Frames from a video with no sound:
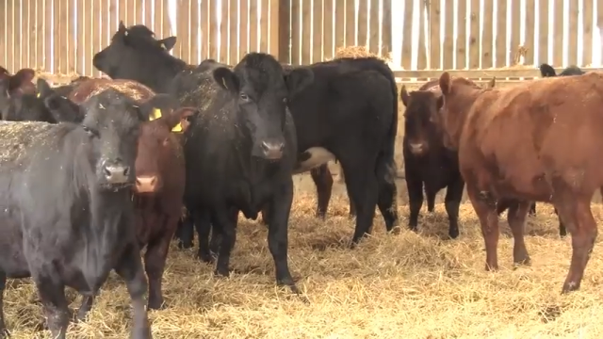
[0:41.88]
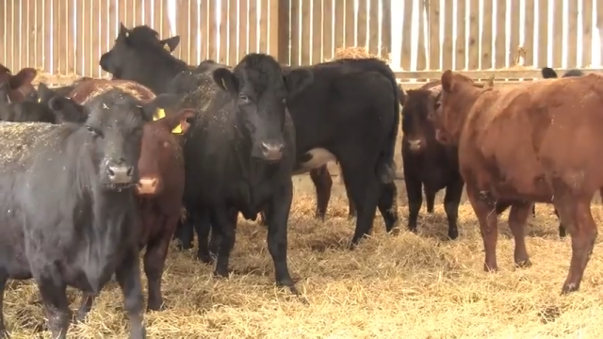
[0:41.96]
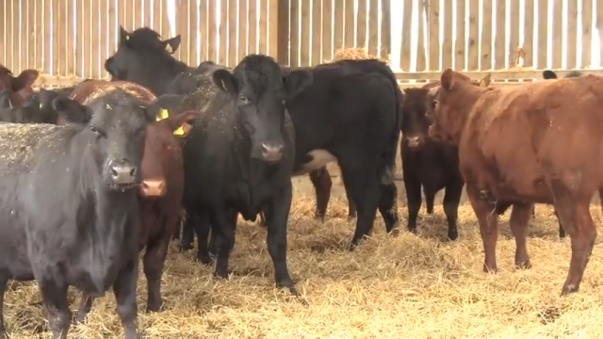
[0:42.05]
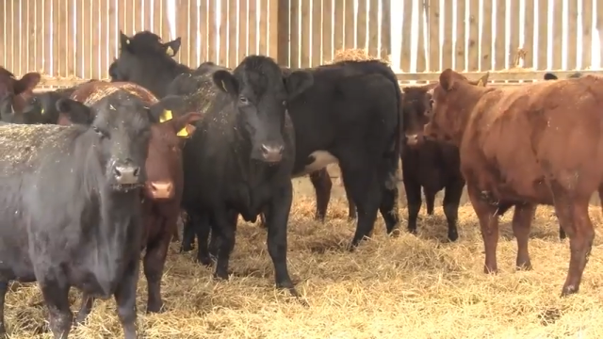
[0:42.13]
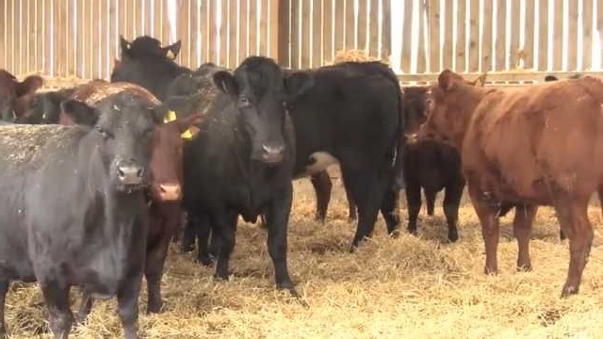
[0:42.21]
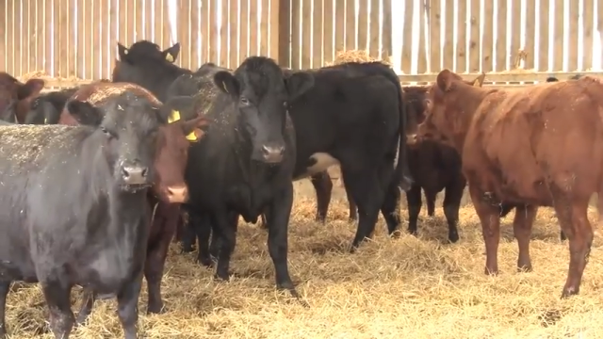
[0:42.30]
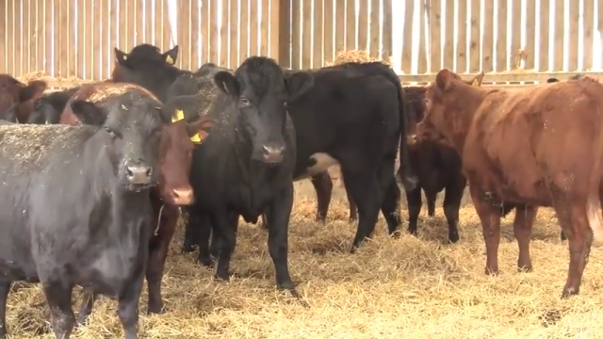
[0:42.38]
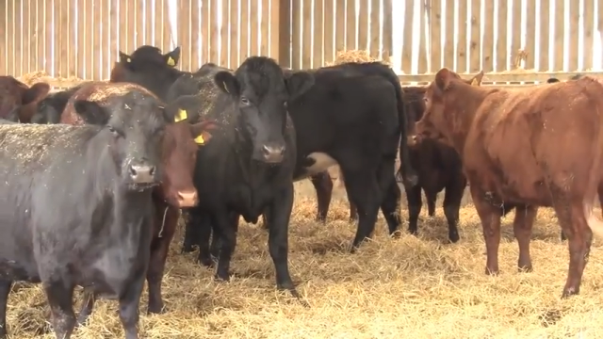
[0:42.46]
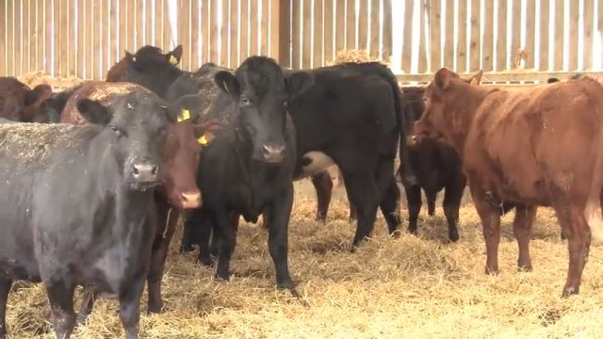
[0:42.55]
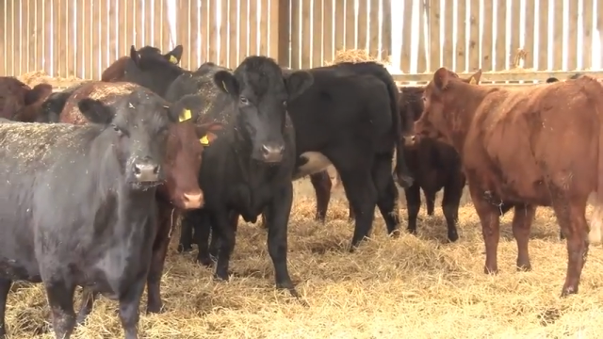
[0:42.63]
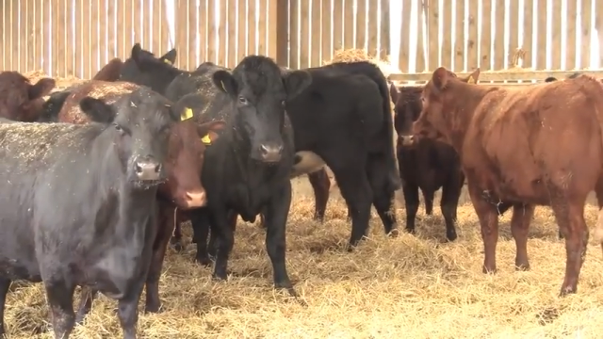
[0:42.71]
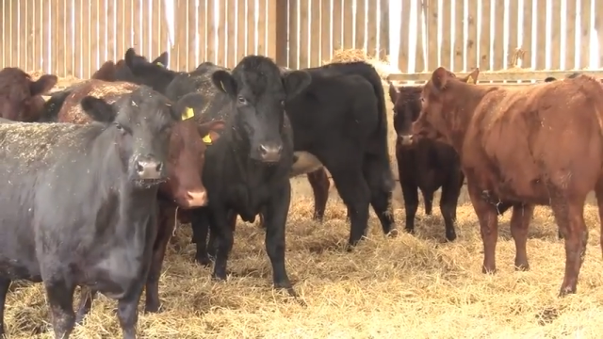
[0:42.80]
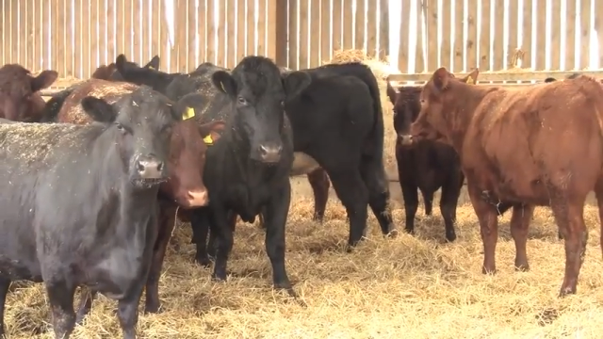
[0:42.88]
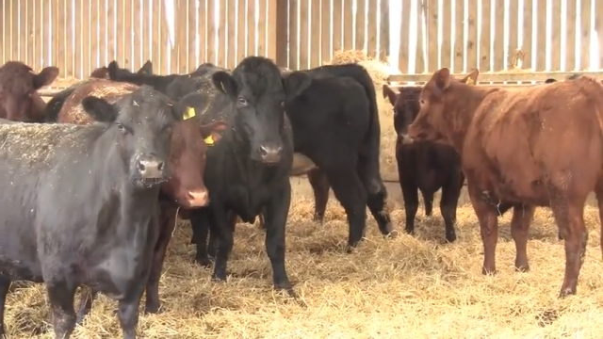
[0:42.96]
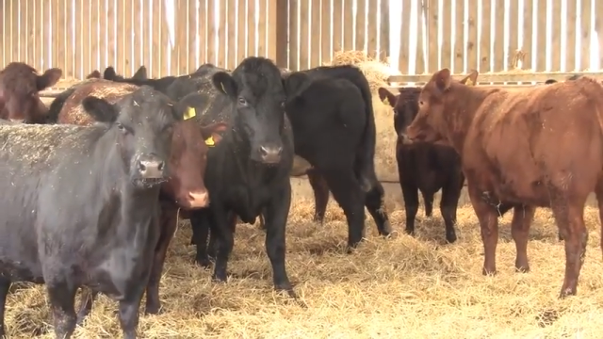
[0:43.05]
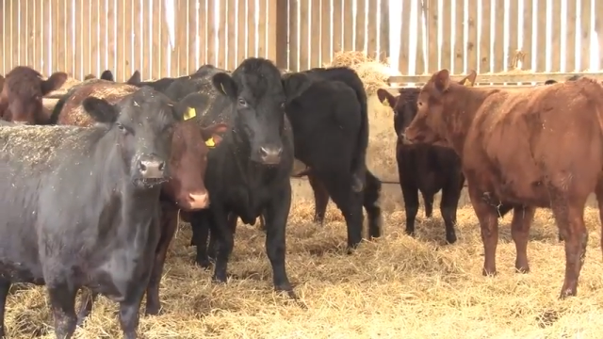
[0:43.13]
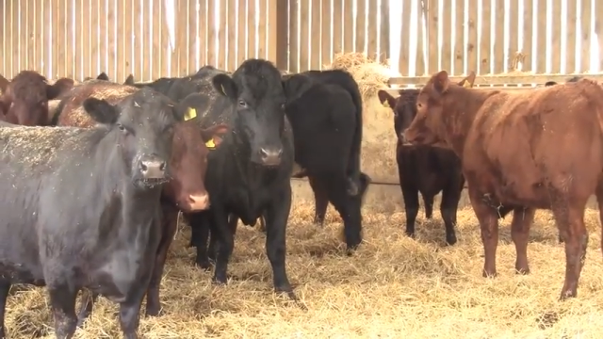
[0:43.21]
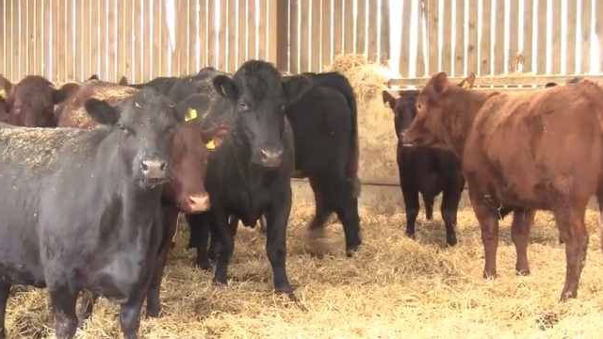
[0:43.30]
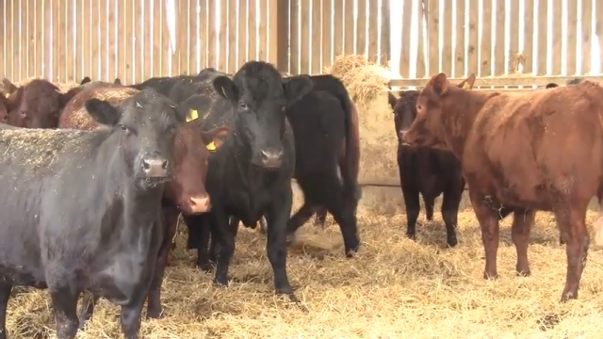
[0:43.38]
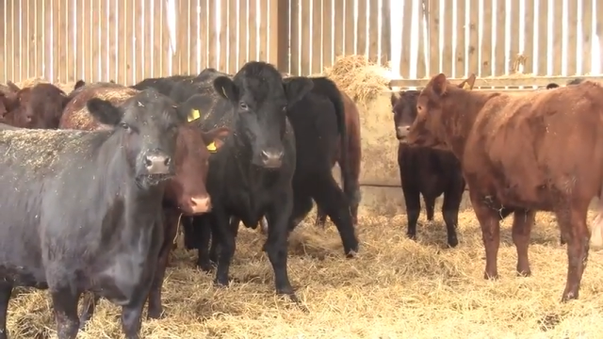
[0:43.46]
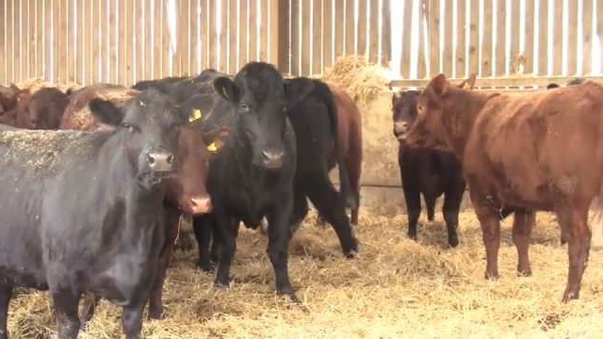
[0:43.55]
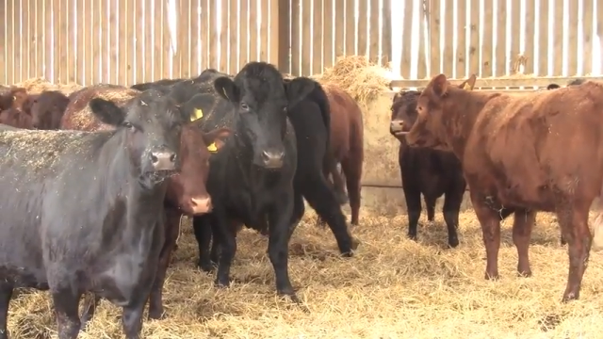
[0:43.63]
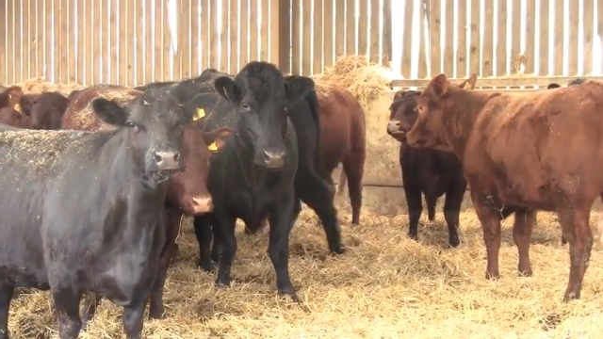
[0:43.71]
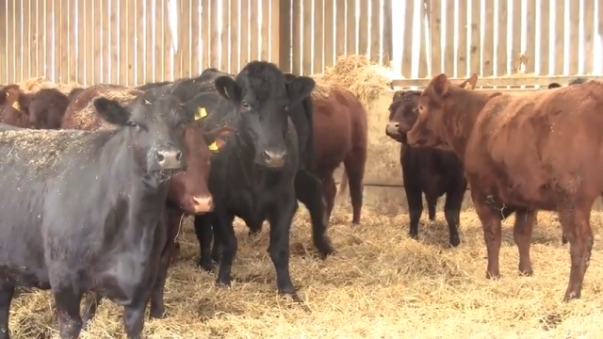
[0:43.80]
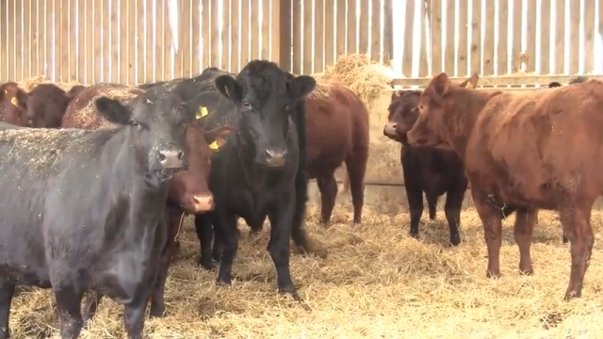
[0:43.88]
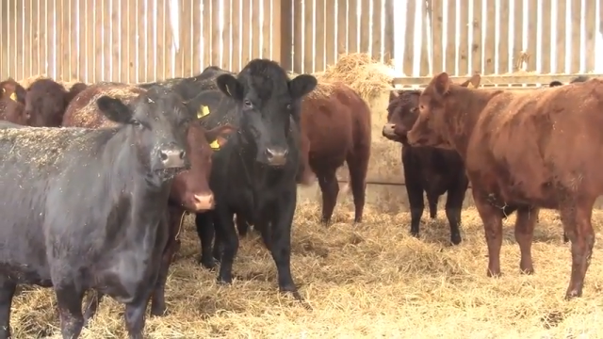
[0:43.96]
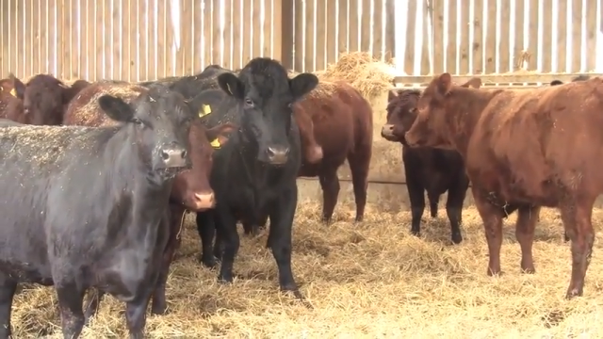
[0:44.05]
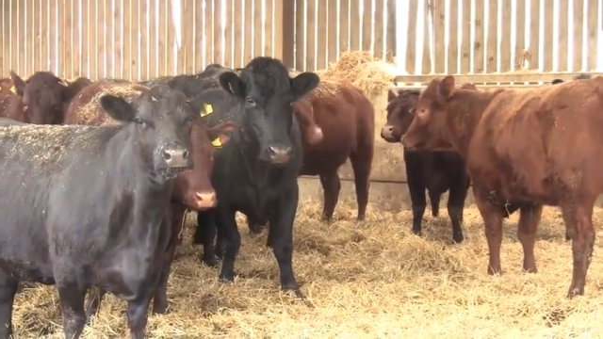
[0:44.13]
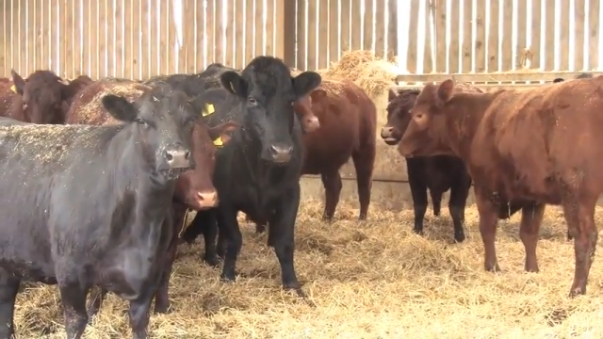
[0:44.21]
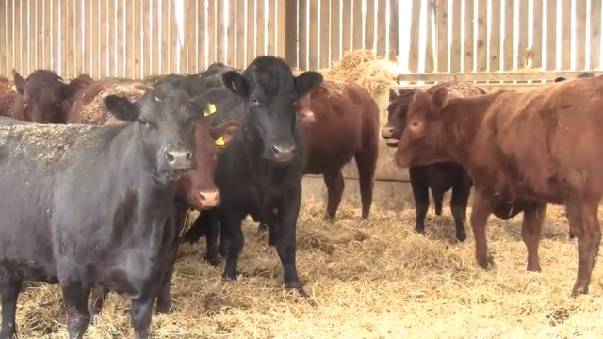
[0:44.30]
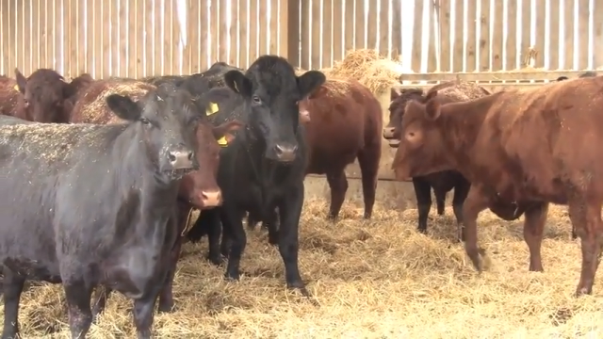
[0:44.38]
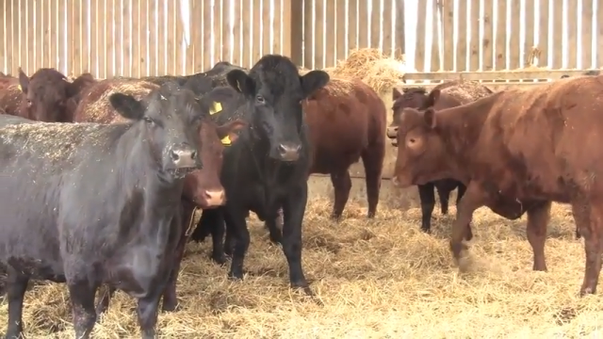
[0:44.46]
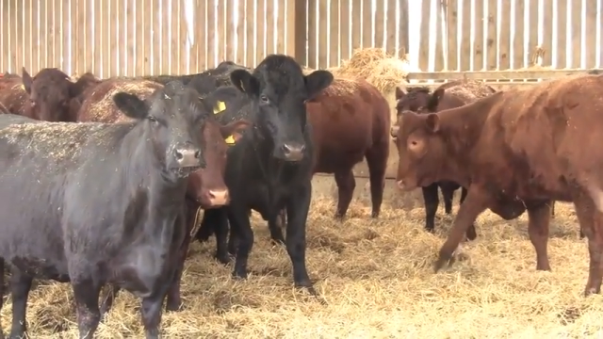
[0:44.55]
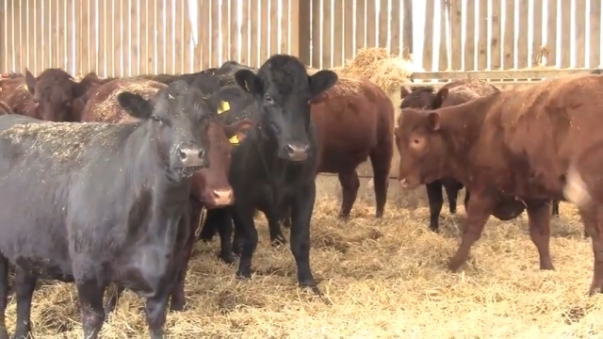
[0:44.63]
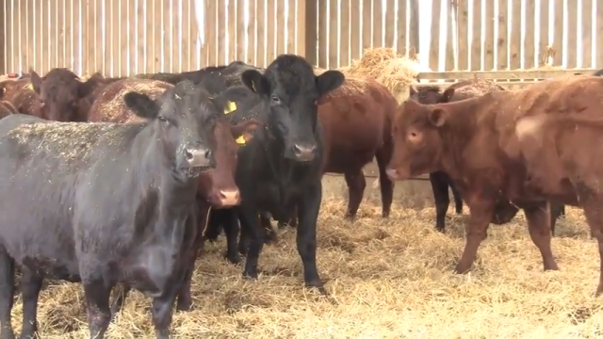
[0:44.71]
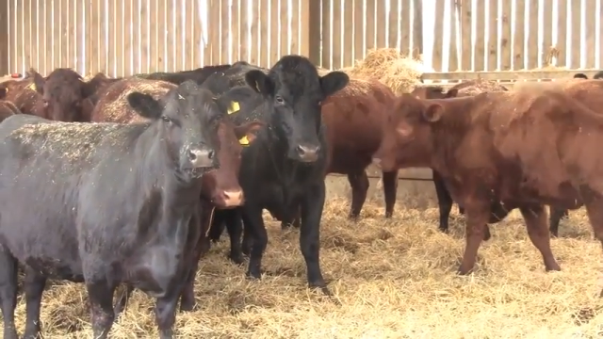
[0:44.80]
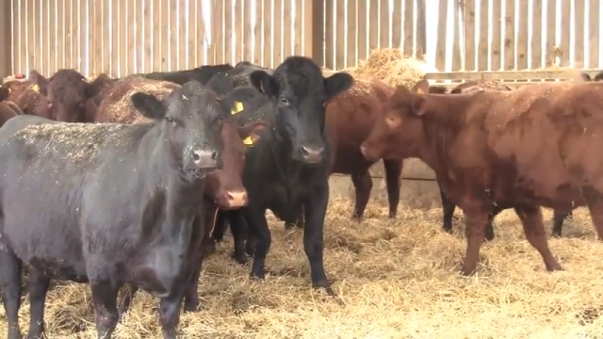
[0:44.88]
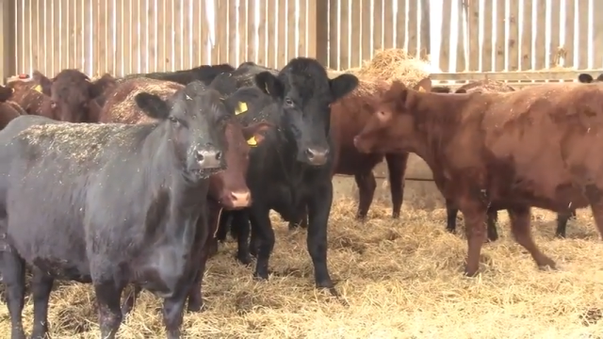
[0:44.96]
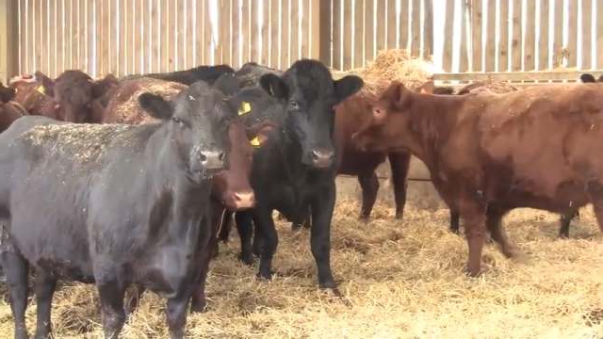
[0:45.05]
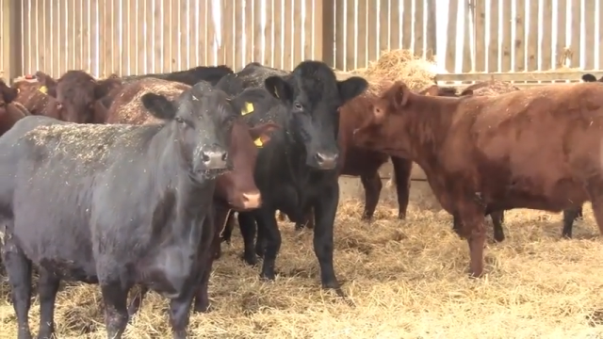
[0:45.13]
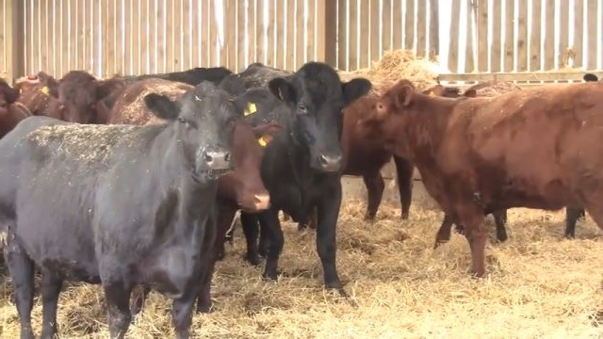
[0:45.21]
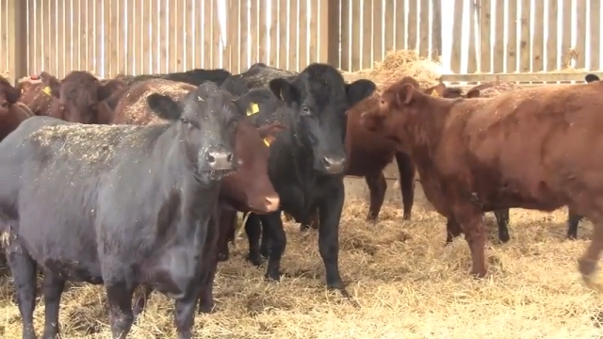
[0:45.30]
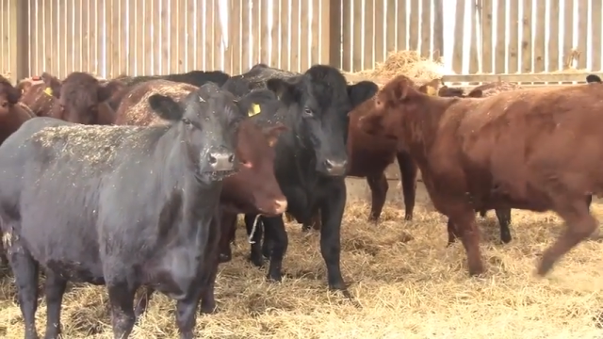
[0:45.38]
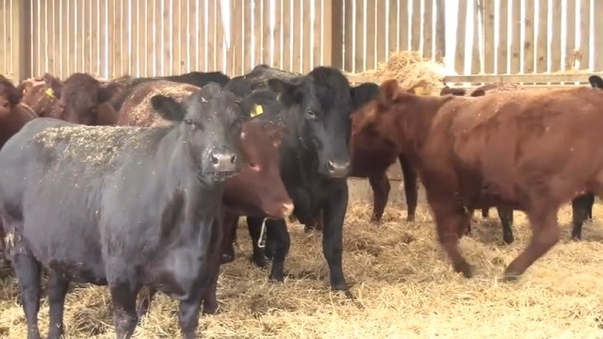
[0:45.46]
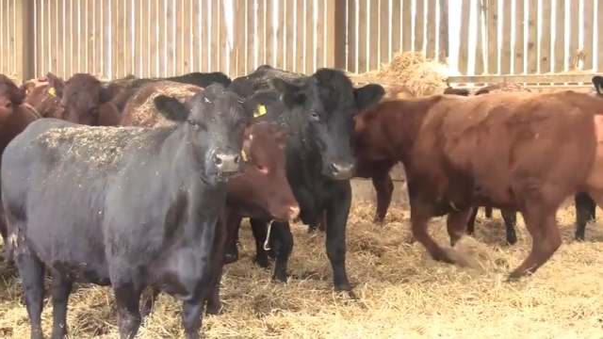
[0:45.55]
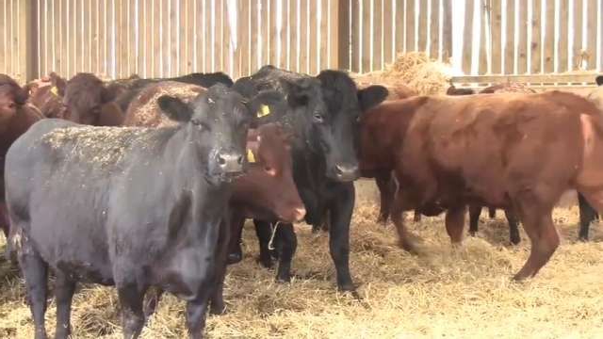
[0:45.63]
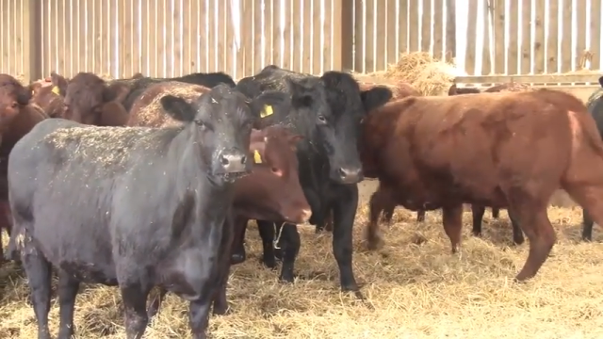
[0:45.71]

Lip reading: Nobody's mouth can be seen.